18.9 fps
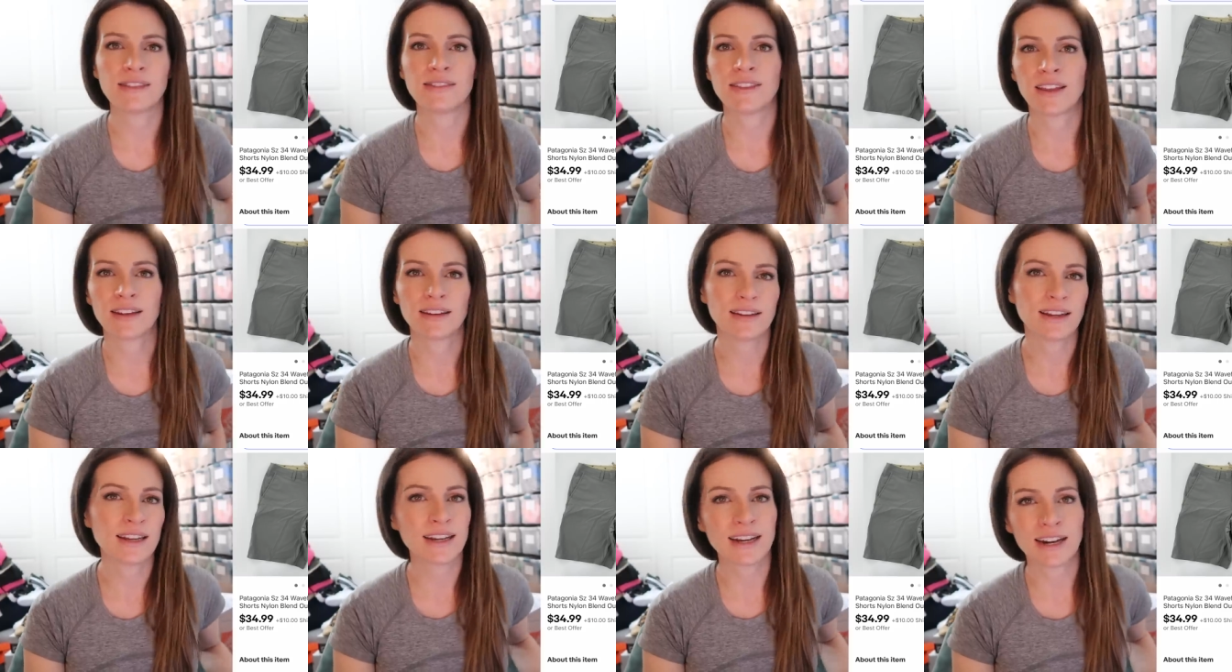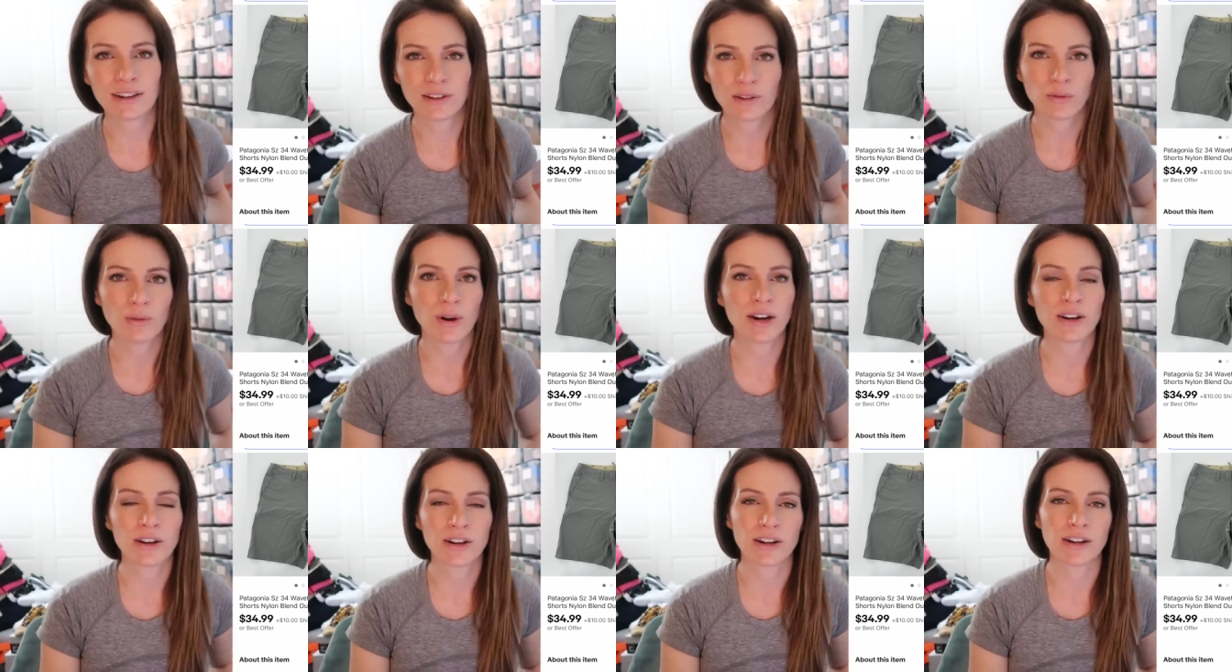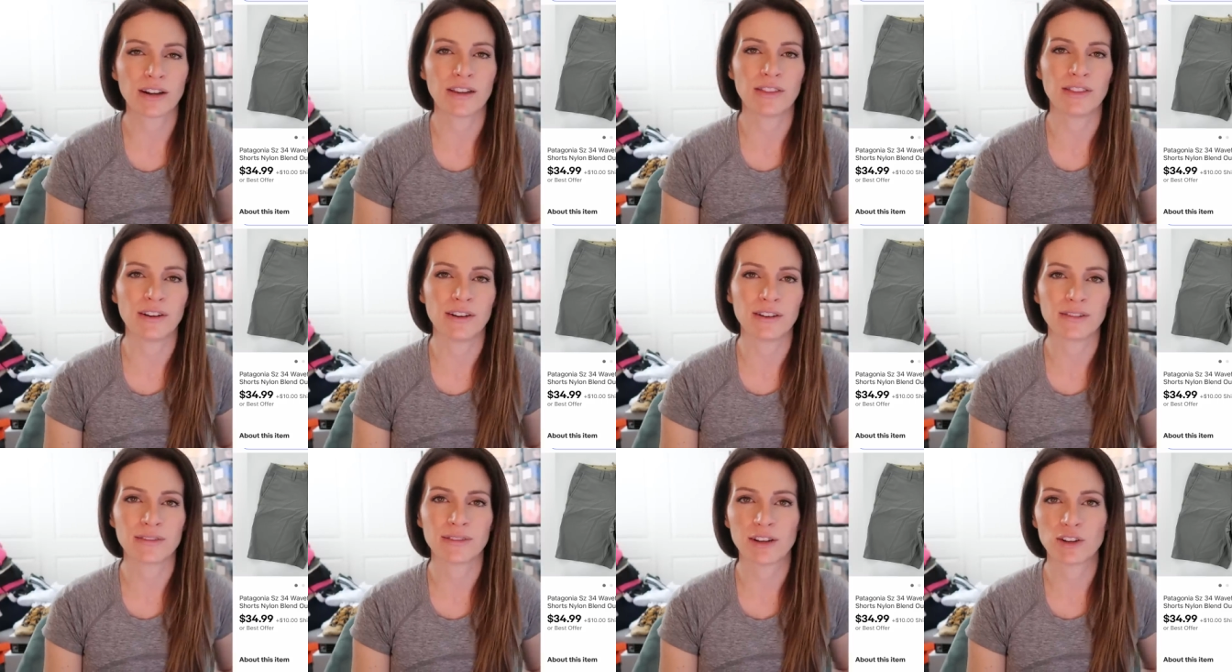and then in and out of the water,
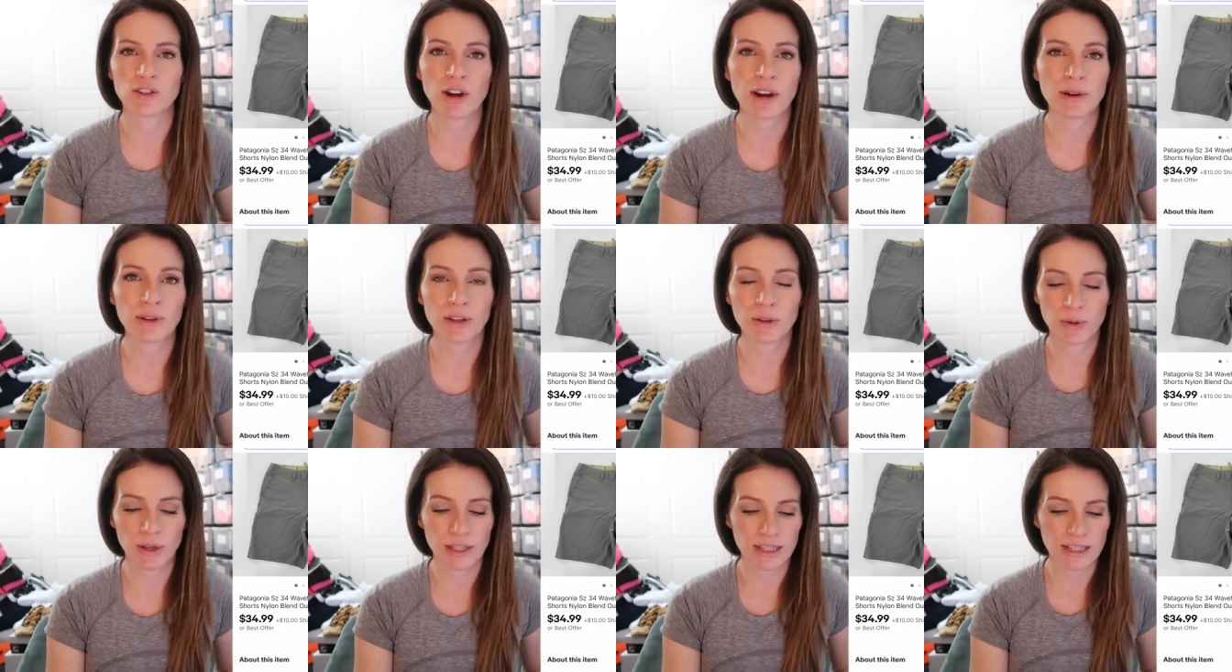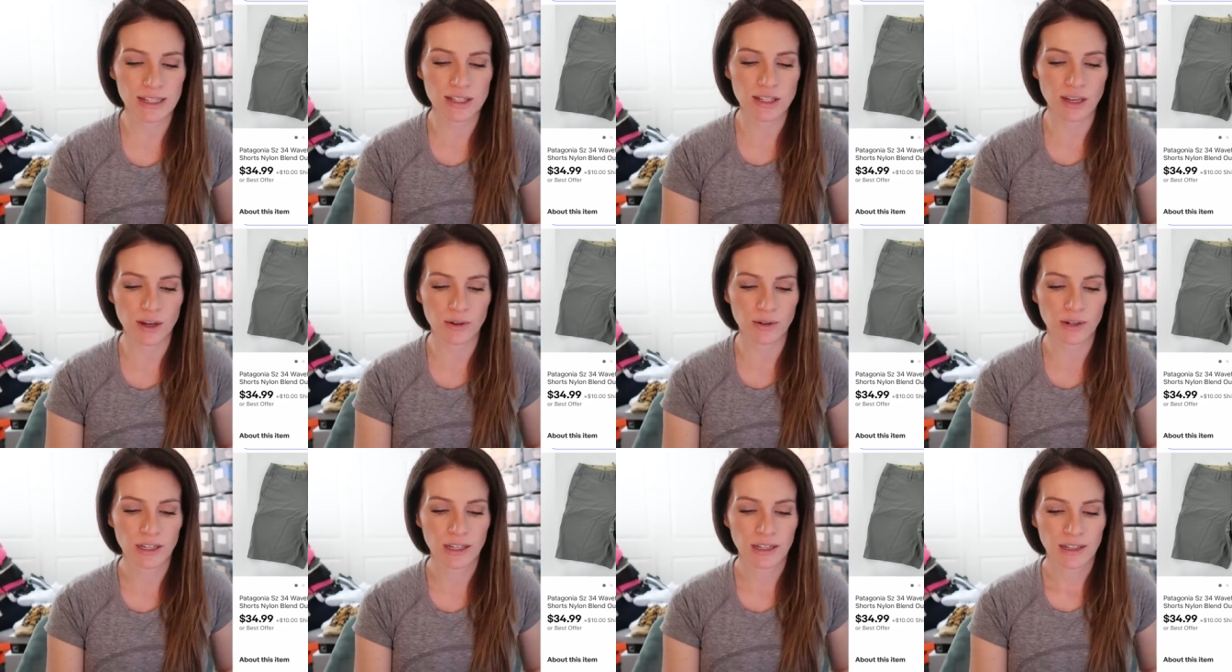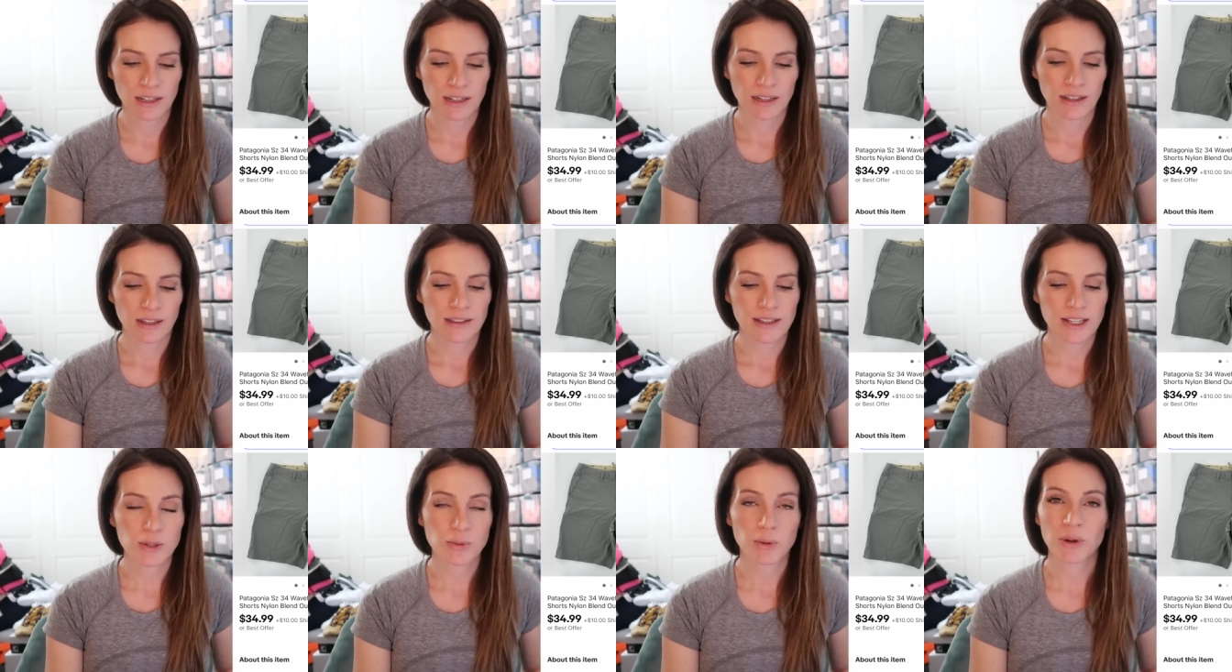and they dry really quickly. So
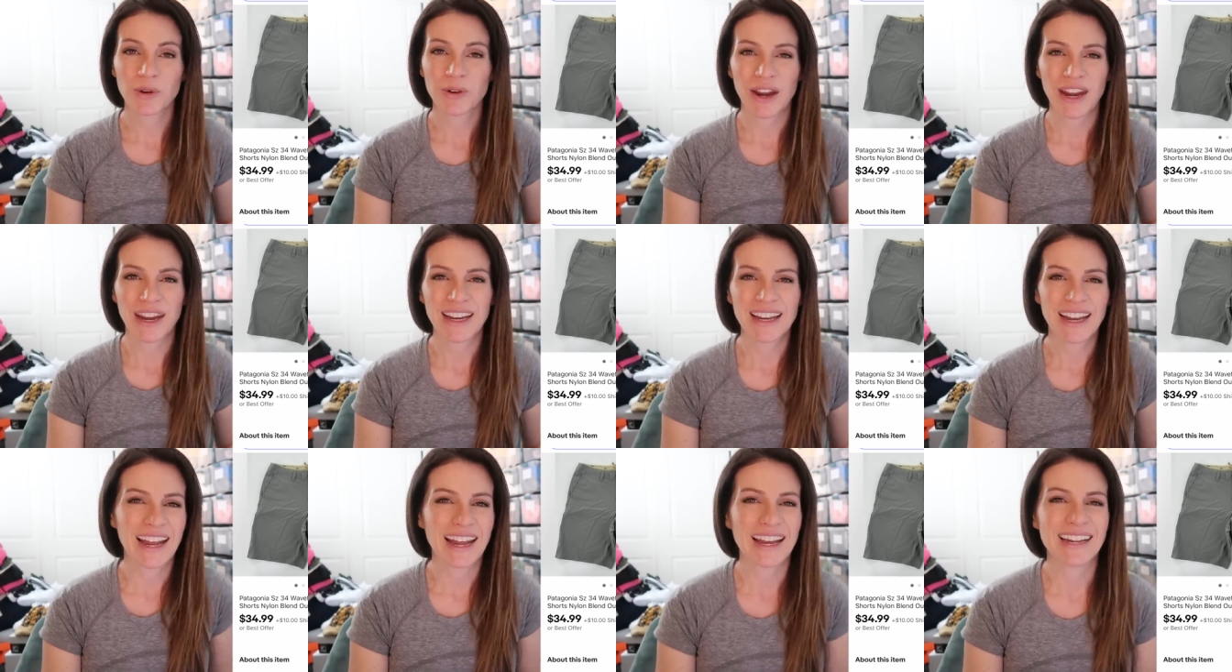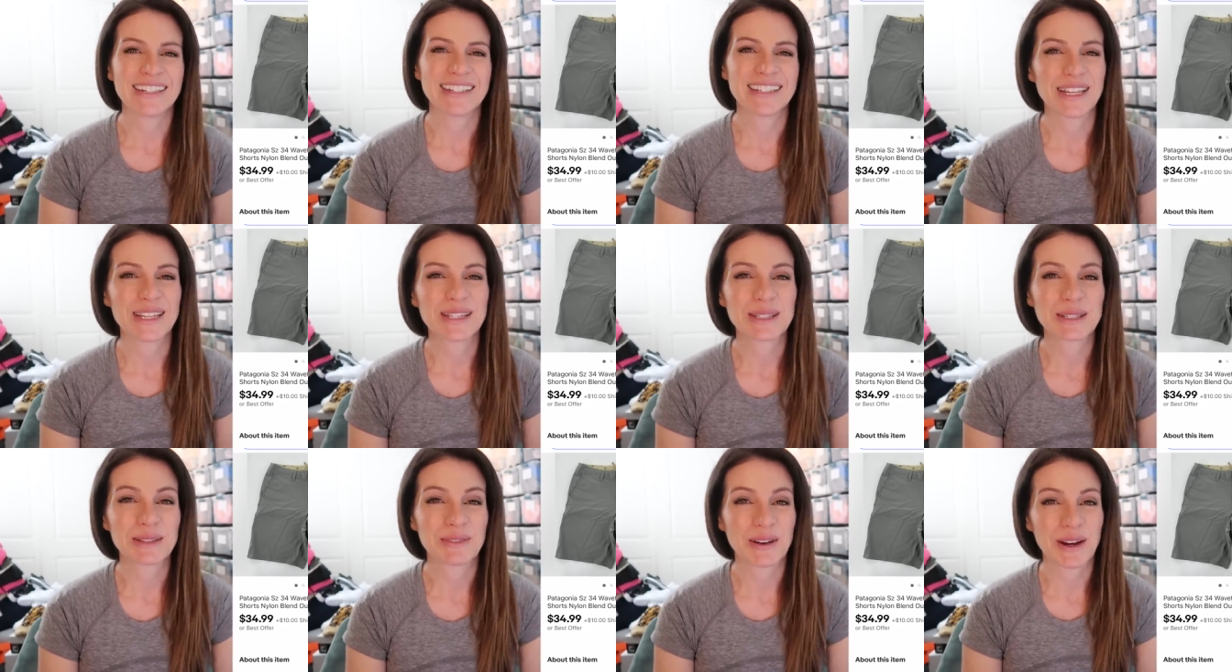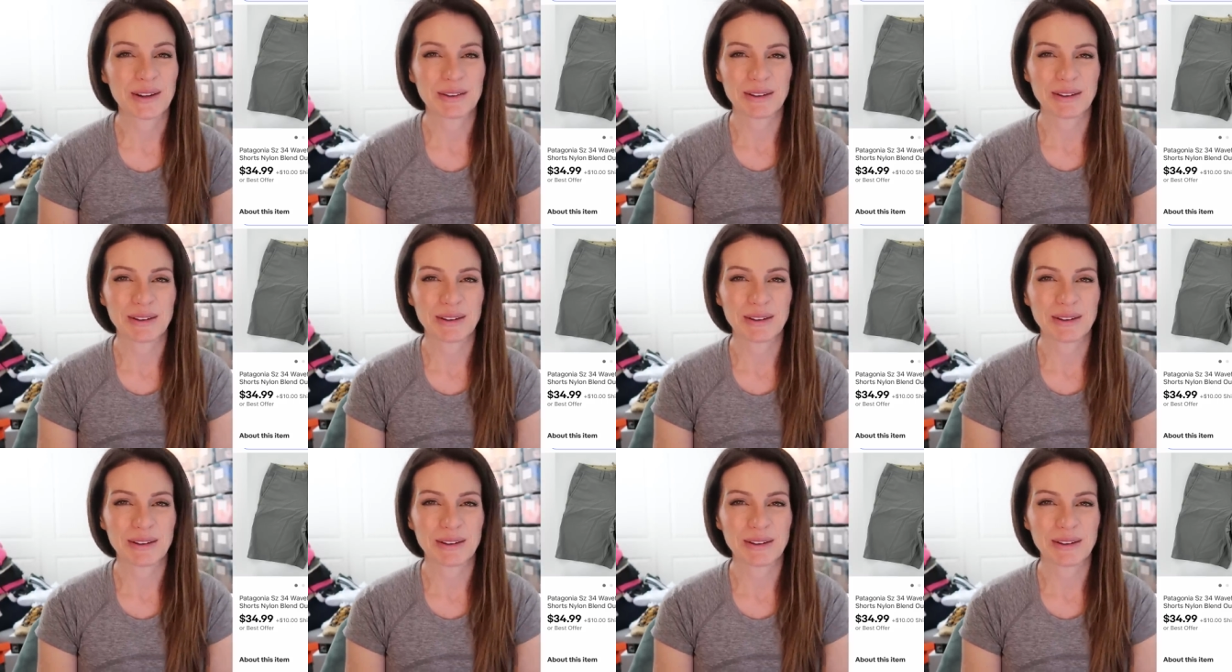these were great, and they sold very